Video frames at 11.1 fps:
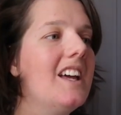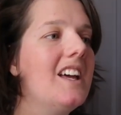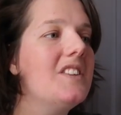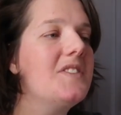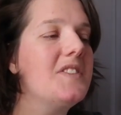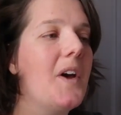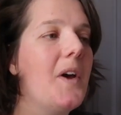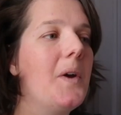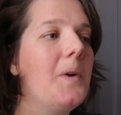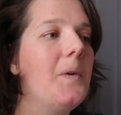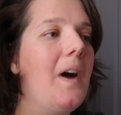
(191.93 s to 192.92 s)

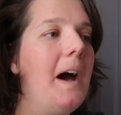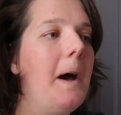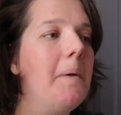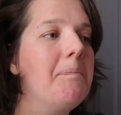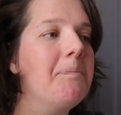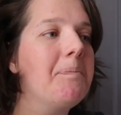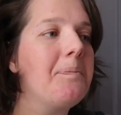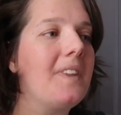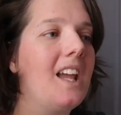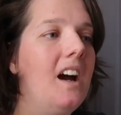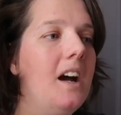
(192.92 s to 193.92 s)
So
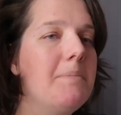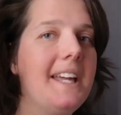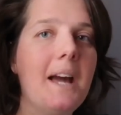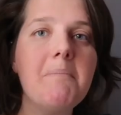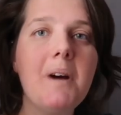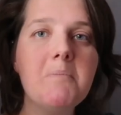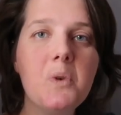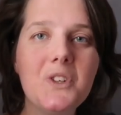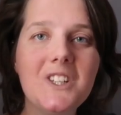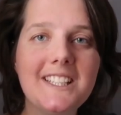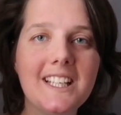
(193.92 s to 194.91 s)
I began by
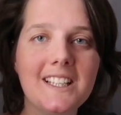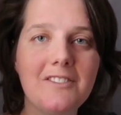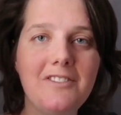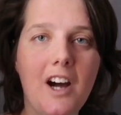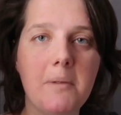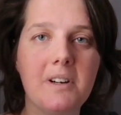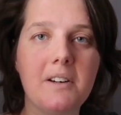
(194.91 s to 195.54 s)
mordanting the fibre,